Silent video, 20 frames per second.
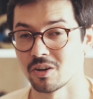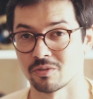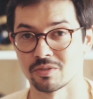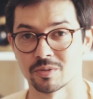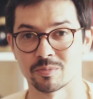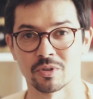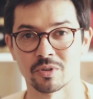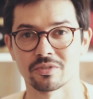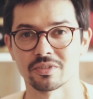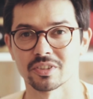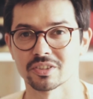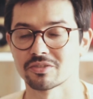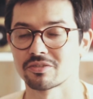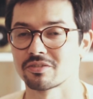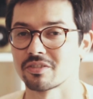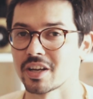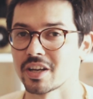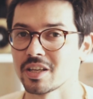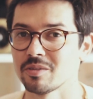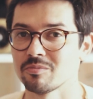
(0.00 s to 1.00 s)
of a perfect
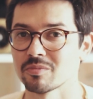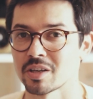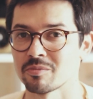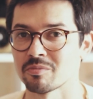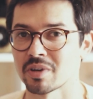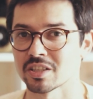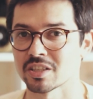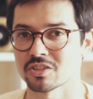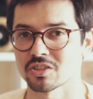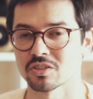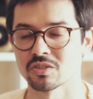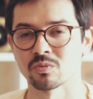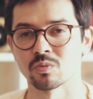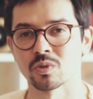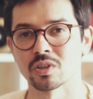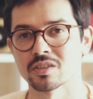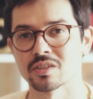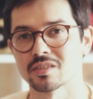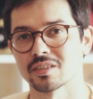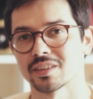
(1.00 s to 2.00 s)
frame I mentioned
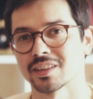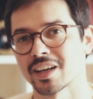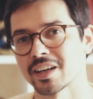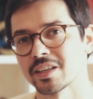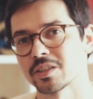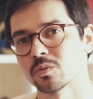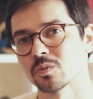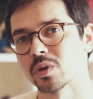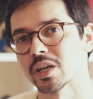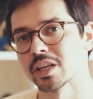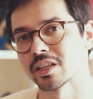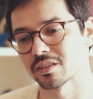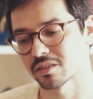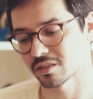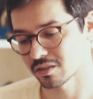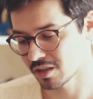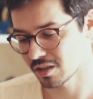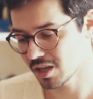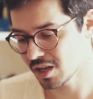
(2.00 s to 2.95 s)
was lightweight.